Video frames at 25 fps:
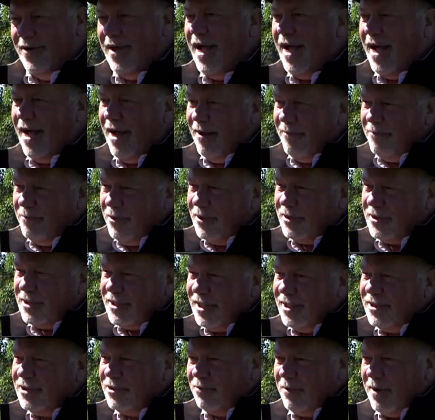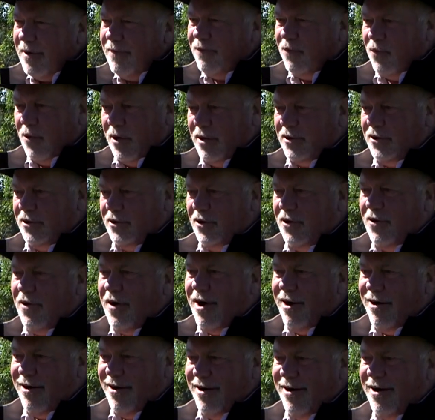Yeah, but since we've worked so
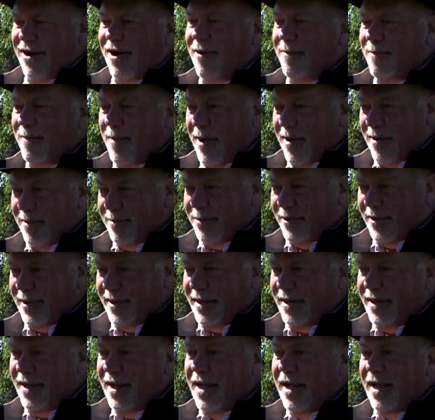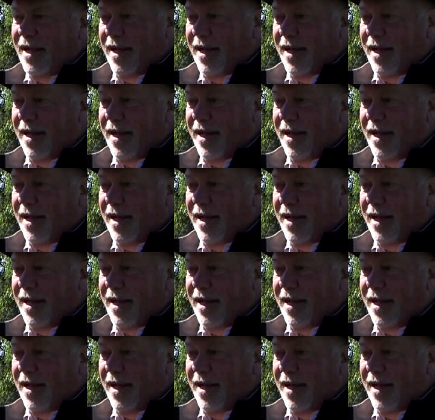hard at our marbling